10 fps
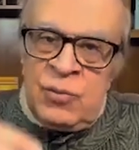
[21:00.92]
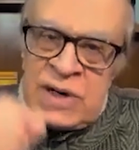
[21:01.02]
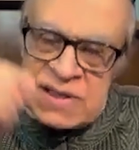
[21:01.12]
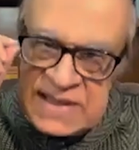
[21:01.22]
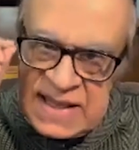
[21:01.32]

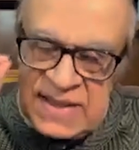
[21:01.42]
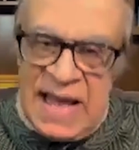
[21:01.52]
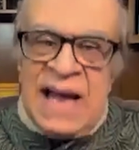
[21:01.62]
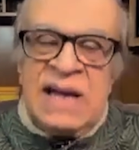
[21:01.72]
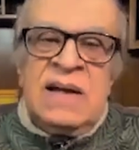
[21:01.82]
worse than
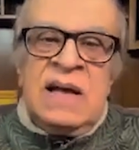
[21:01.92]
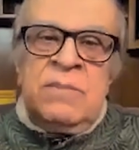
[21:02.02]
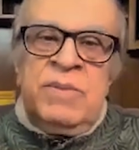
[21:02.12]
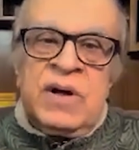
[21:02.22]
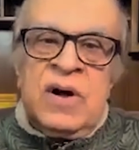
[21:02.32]
that,
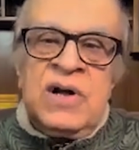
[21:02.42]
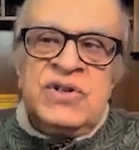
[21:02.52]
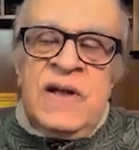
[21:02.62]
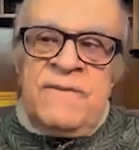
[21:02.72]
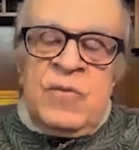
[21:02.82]

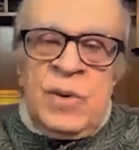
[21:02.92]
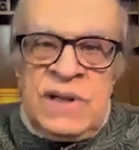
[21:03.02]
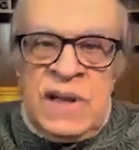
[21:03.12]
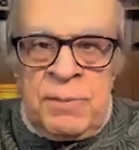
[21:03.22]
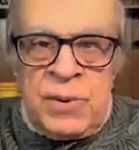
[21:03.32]
because
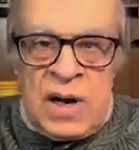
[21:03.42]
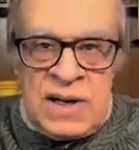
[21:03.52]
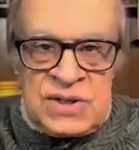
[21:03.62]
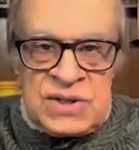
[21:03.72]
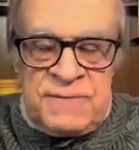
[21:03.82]
with
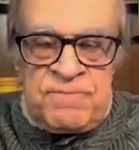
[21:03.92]
implants,